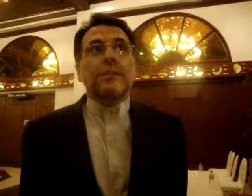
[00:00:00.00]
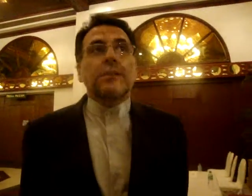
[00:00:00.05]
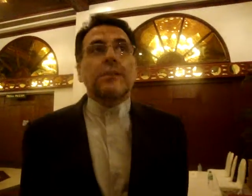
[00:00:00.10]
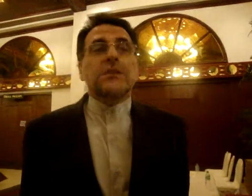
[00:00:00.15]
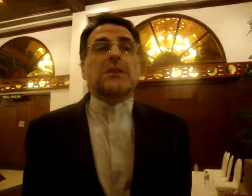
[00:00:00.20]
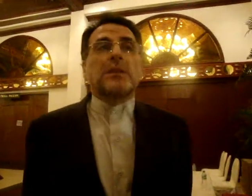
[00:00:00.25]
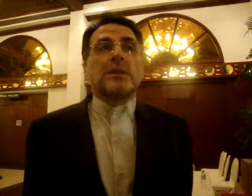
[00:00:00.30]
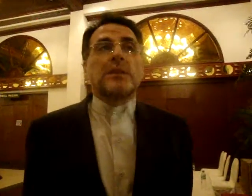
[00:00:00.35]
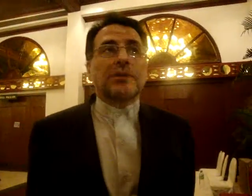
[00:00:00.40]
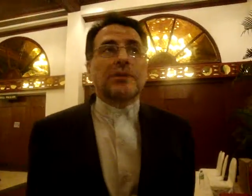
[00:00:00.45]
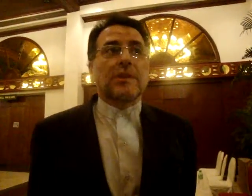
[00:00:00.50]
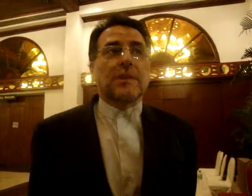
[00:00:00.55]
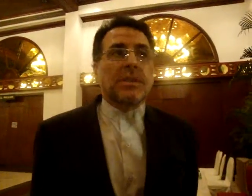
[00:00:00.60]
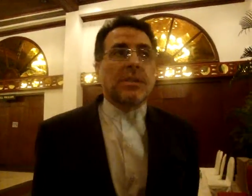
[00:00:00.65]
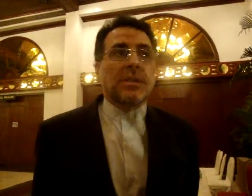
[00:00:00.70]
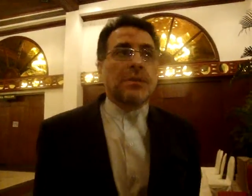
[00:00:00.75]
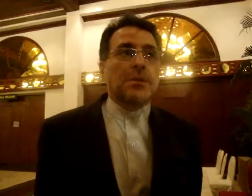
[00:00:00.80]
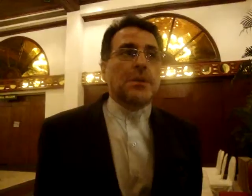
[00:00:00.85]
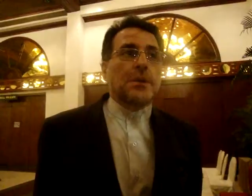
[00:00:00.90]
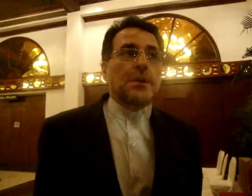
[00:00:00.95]
this
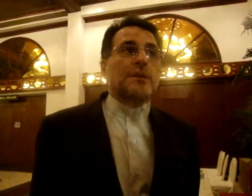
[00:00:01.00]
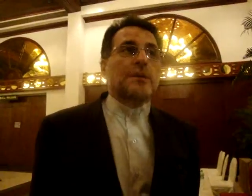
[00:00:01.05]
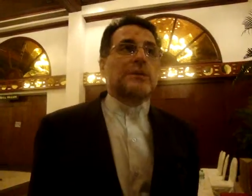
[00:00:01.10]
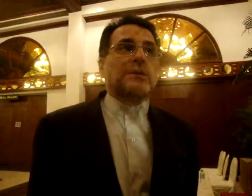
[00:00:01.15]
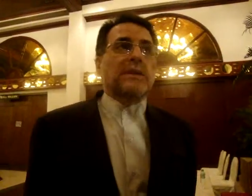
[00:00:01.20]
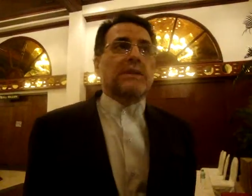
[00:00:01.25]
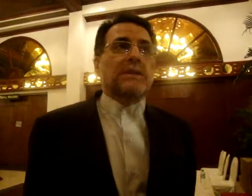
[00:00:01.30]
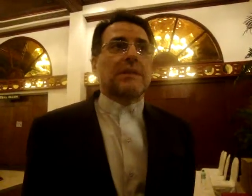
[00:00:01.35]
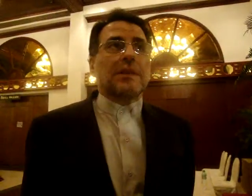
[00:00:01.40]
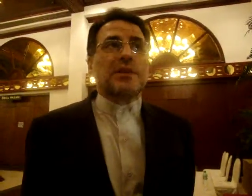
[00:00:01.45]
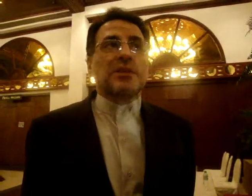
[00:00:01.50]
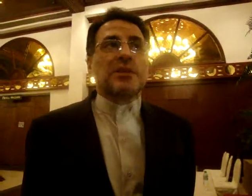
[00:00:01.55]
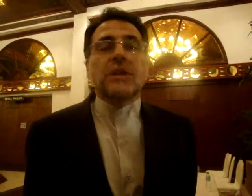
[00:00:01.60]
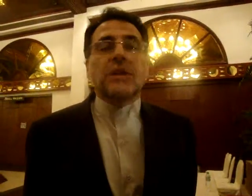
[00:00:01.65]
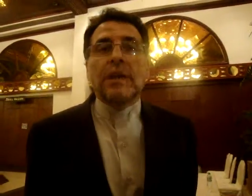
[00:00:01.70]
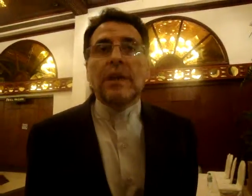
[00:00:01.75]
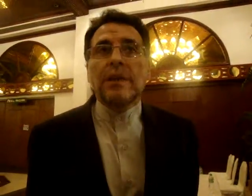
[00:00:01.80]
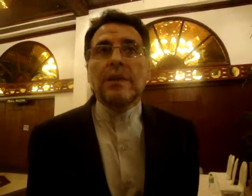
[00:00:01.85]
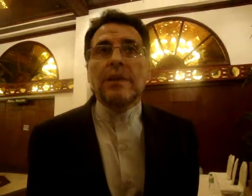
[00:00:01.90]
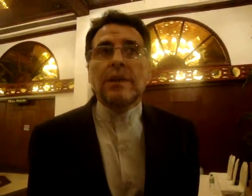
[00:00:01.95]
initiative is just a
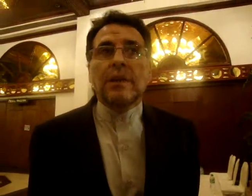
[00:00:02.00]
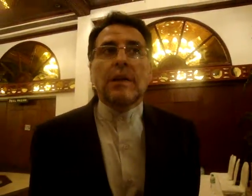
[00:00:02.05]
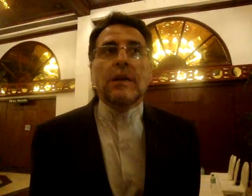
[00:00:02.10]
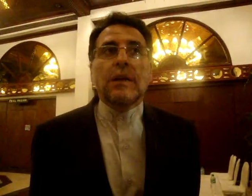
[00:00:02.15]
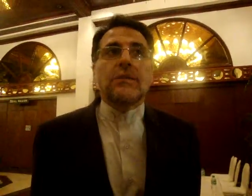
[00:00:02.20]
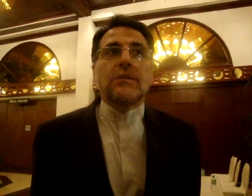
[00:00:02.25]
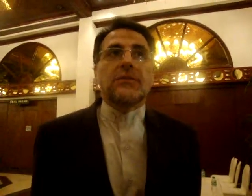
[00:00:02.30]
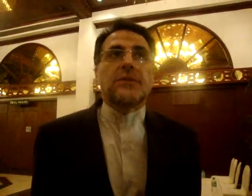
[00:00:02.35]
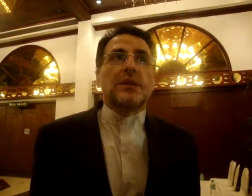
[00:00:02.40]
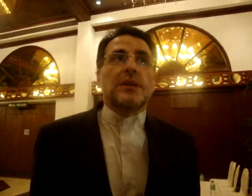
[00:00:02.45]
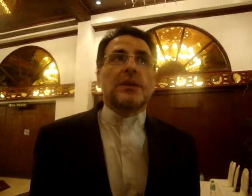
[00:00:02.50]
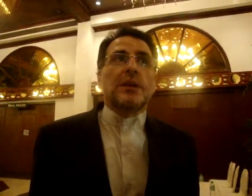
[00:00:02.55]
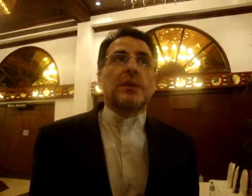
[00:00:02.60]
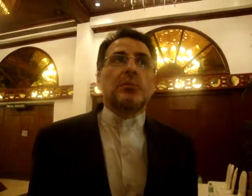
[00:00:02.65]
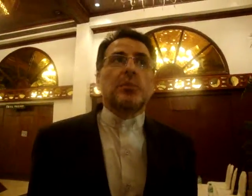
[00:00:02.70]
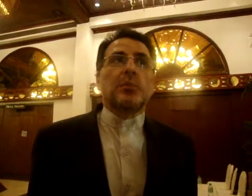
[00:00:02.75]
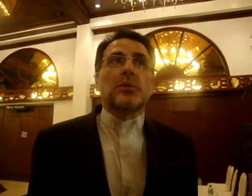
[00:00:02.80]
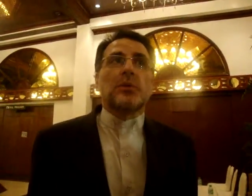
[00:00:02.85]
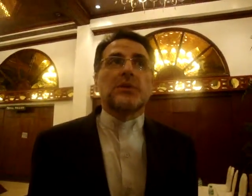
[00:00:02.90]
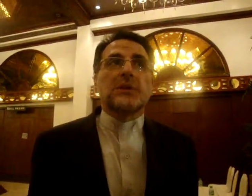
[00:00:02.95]
sign of the
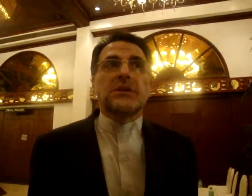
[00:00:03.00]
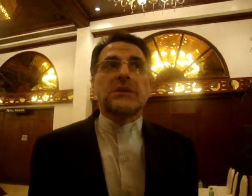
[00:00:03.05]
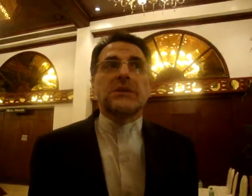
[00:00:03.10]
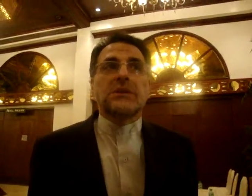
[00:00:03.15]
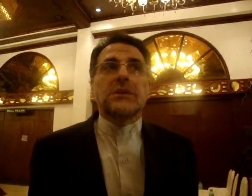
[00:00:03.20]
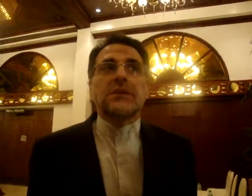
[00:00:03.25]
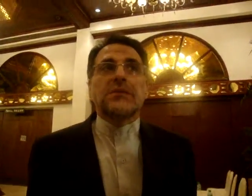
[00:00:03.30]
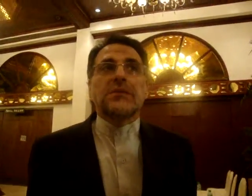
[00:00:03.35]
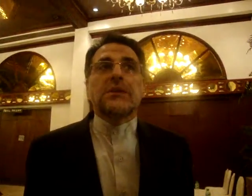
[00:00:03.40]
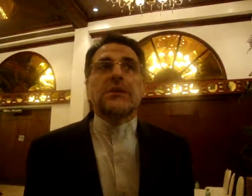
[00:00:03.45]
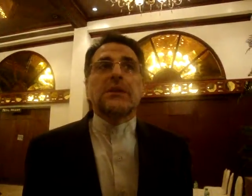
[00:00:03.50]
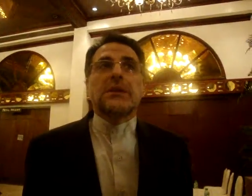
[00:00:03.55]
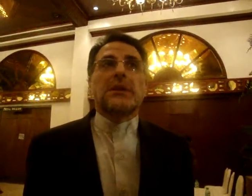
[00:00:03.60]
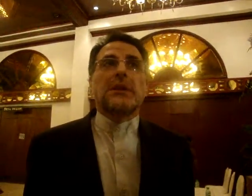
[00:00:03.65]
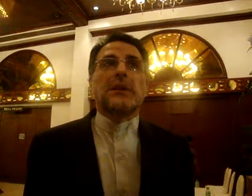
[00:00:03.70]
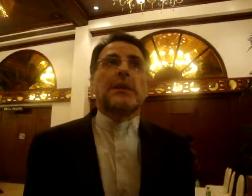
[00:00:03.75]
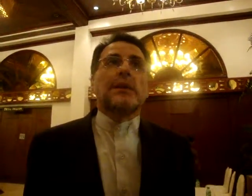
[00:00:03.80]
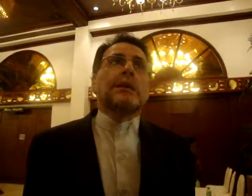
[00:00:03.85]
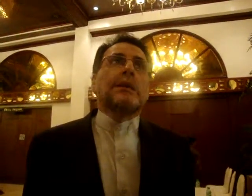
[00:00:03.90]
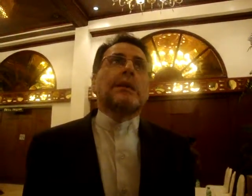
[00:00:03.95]
importance of
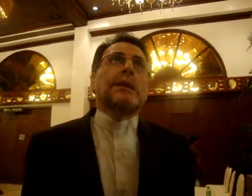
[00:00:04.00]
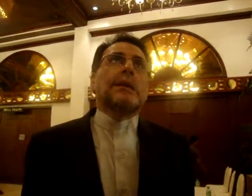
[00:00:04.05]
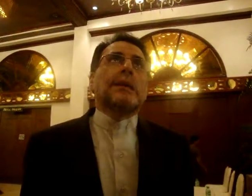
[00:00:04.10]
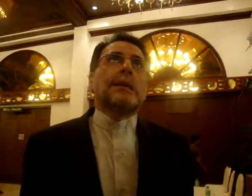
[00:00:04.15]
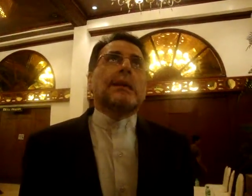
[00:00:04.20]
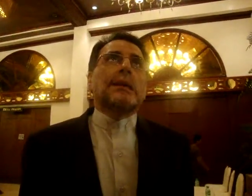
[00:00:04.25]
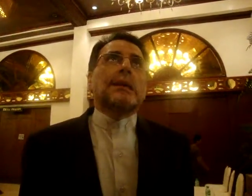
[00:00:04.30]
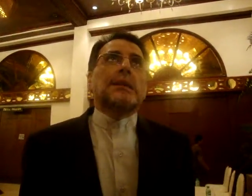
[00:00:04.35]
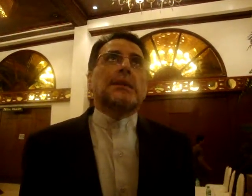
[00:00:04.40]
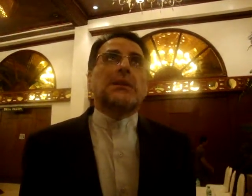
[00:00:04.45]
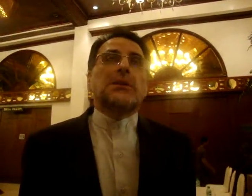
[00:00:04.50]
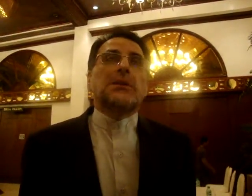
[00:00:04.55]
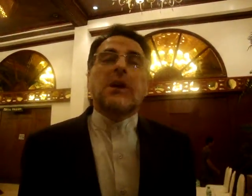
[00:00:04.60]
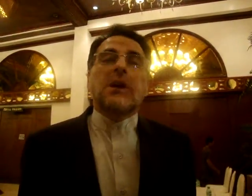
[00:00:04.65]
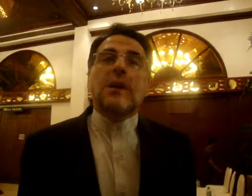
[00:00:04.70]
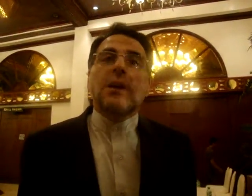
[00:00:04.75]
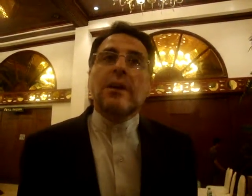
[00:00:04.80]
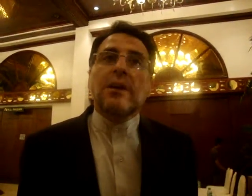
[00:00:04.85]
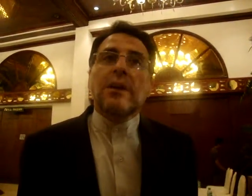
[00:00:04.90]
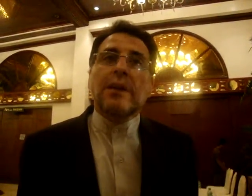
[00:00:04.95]
the, the
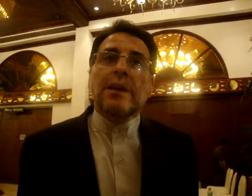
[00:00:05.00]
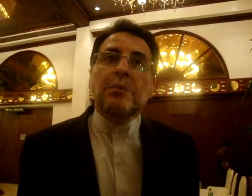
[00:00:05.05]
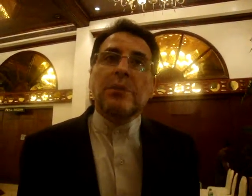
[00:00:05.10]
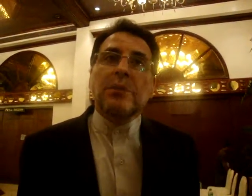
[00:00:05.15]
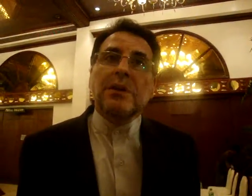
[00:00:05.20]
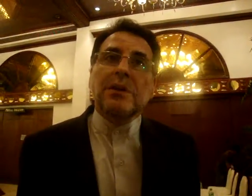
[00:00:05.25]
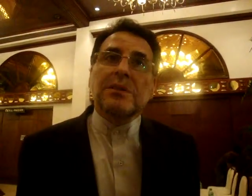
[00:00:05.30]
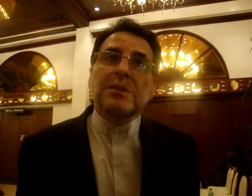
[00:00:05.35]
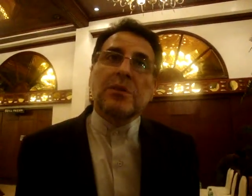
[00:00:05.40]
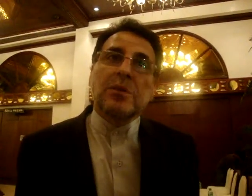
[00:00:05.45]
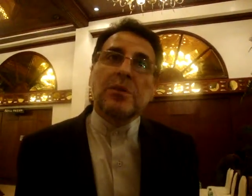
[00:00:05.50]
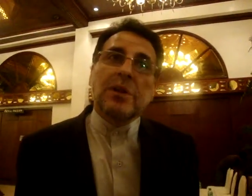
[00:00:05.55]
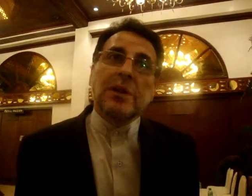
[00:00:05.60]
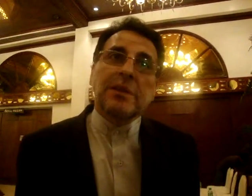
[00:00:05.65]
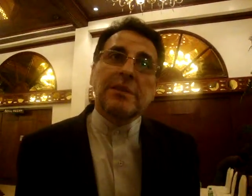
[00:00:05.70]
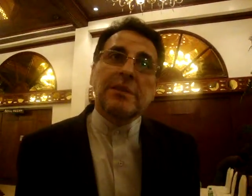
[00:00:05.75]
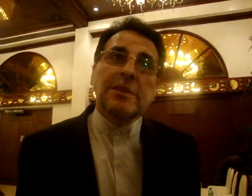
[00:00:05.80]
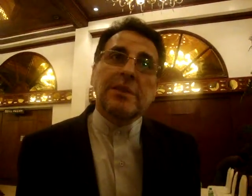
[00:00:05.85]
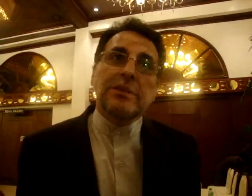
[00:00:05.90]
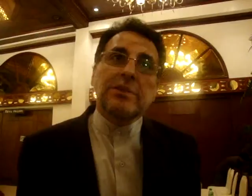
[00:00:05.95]
dialogue among
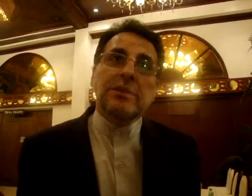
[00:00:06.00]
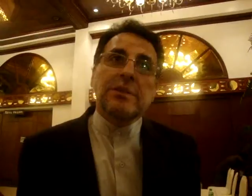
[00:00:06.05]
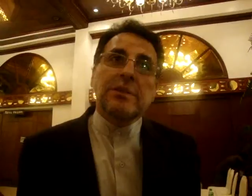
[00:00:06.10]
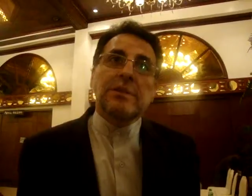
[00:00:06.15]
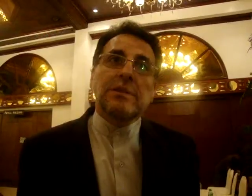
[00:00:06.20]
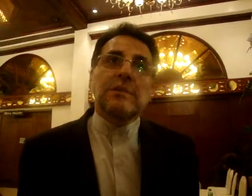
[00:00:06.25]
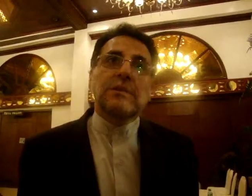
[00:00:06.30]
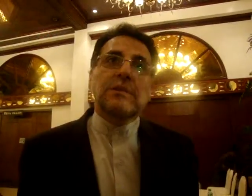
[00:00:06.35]
civilization,